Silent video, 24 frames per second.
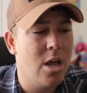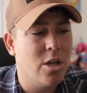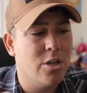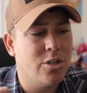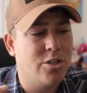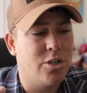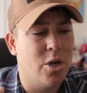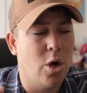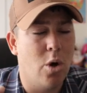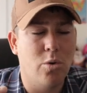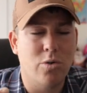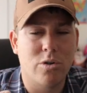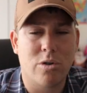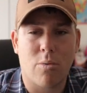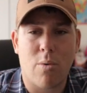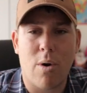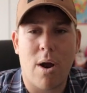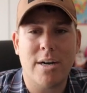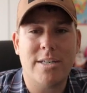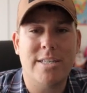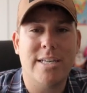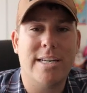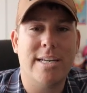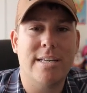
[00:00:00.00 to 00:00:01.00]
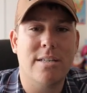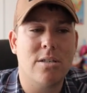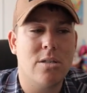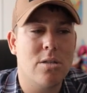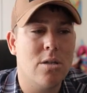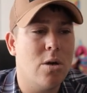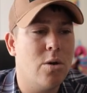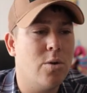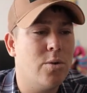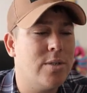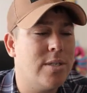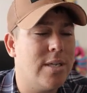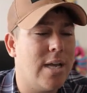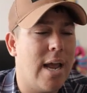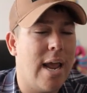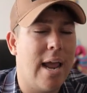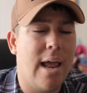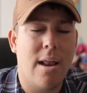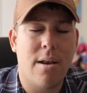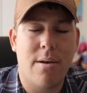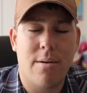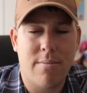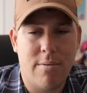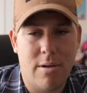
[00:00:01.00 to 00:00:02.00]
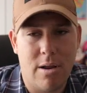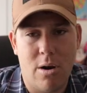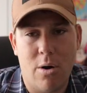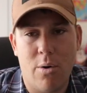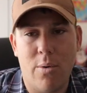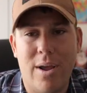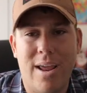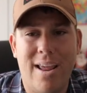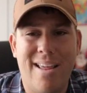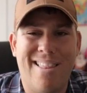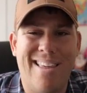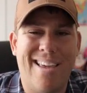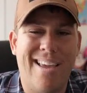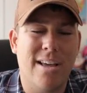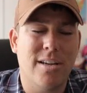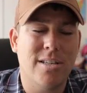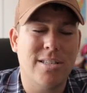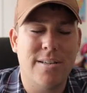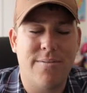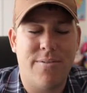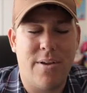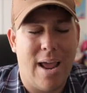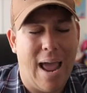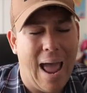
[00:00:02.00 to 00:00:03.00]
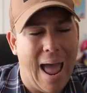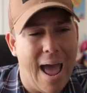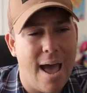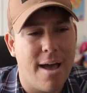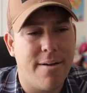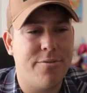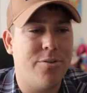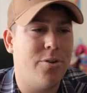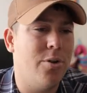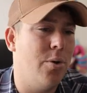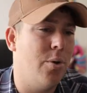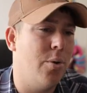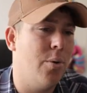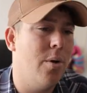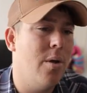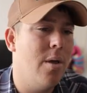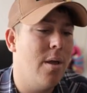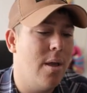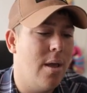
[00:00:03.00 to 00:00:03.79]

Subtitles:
So Jirachi gets those, and you know, anything else if you have to.